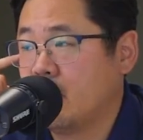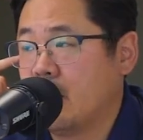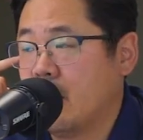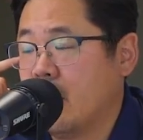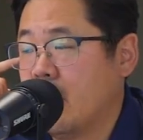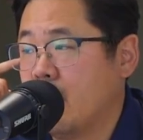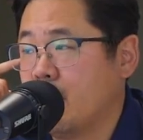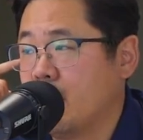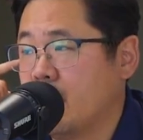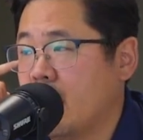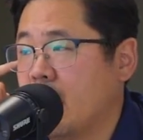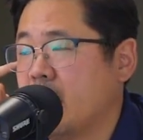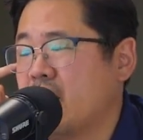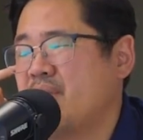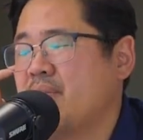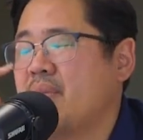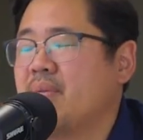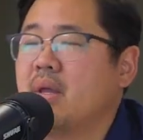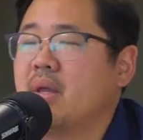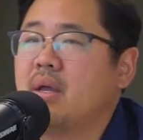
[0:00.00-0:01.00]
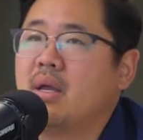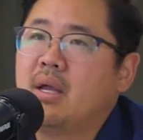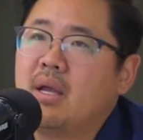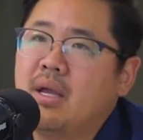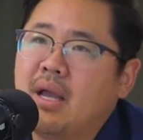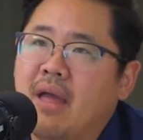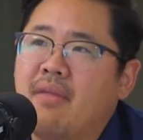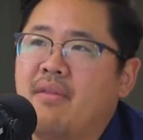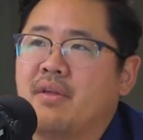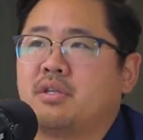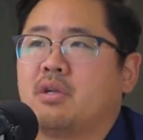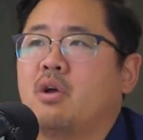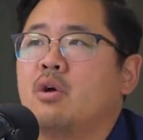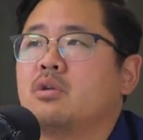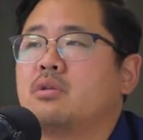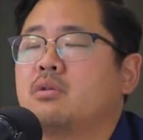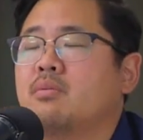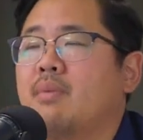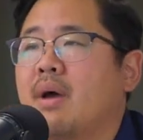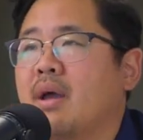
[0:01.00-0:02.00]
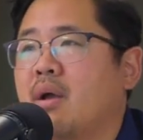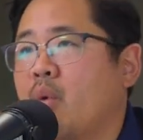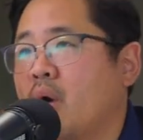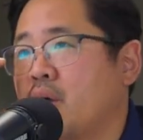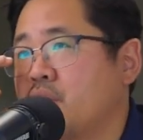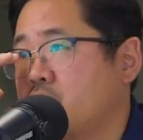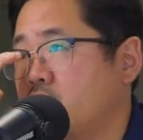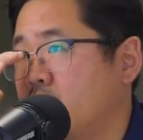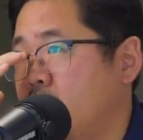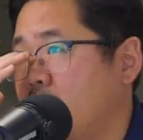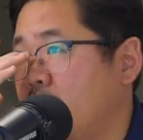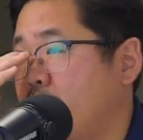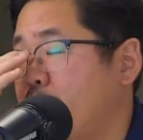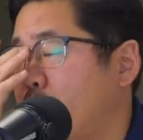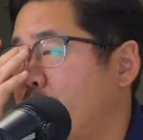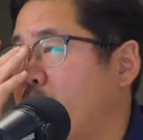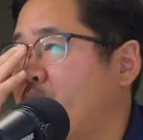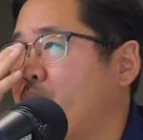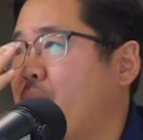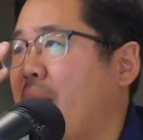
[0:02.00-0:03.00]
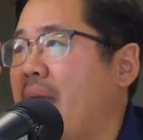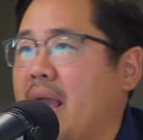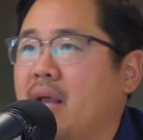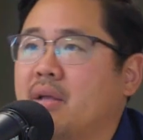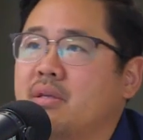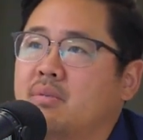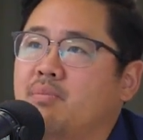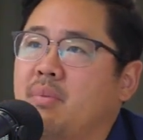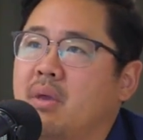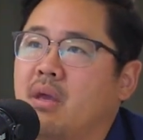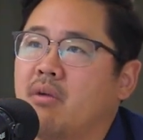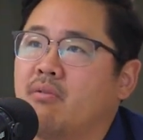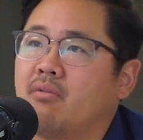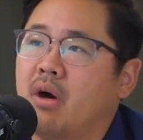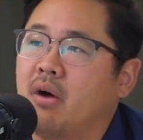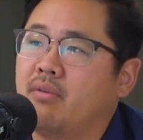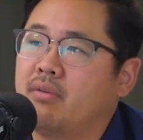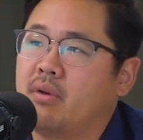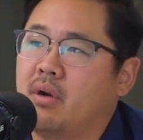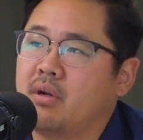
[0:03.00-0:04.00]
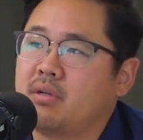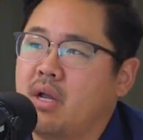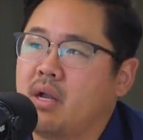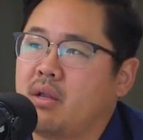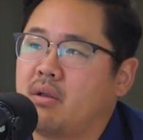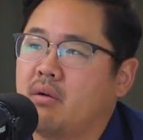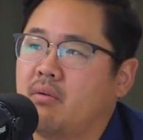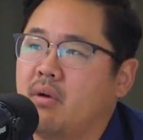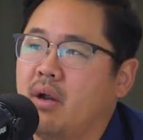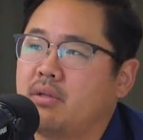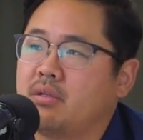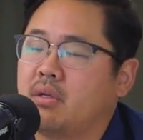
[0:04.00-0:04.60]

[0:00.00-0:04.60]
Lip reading: Yeah, I mean, and this goes to my question about banks being involved in our sector, right?